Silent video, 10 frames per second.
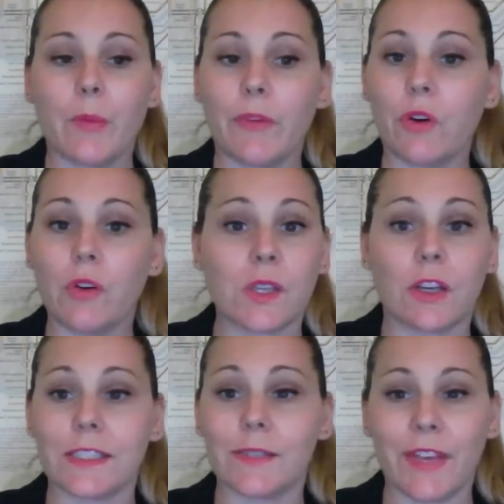we've
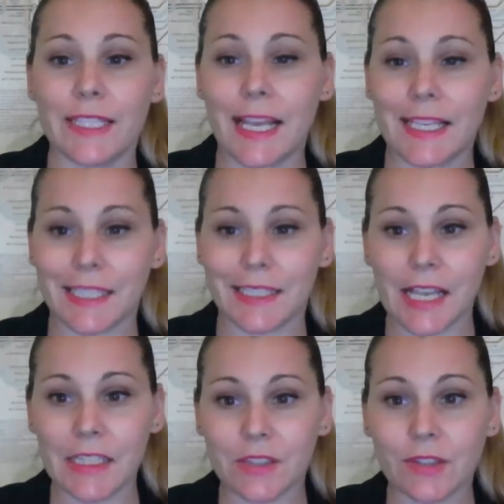also got some fantastic
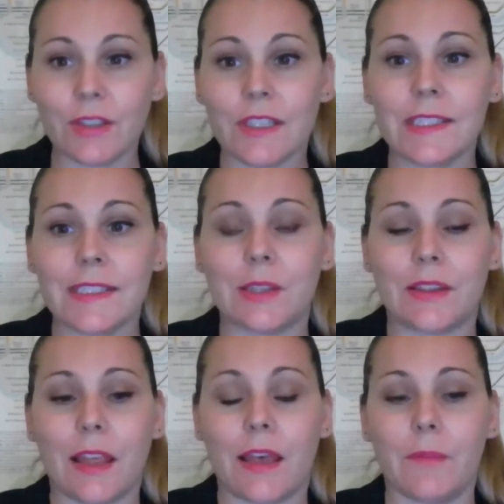dance tutors,
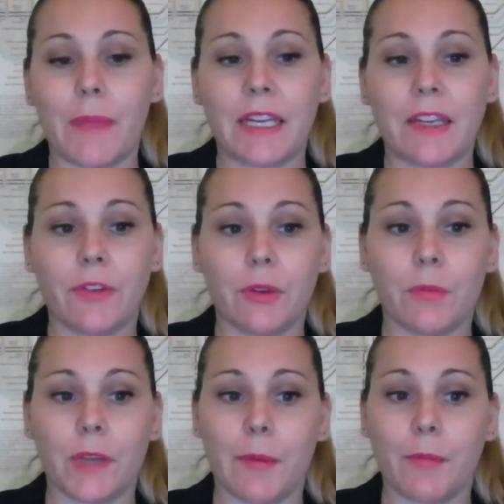many of
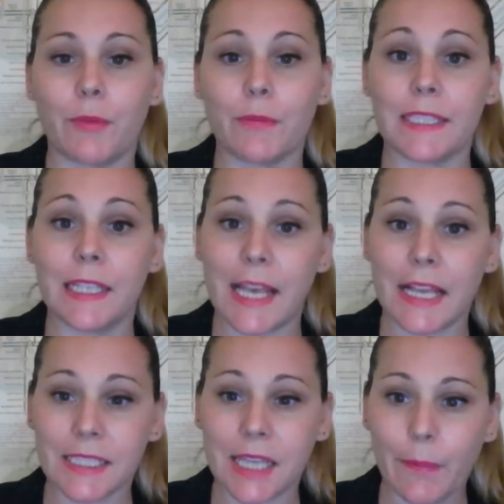whom come from Sydney
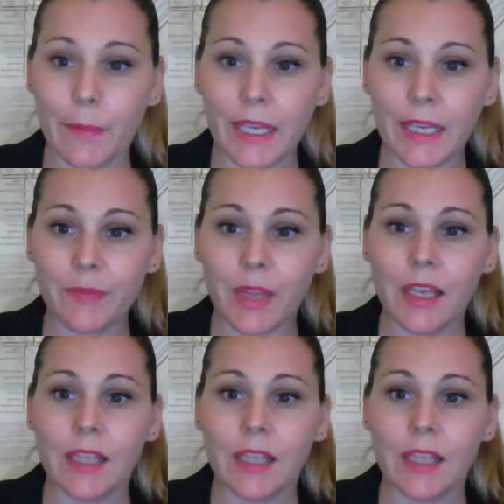Dance Company.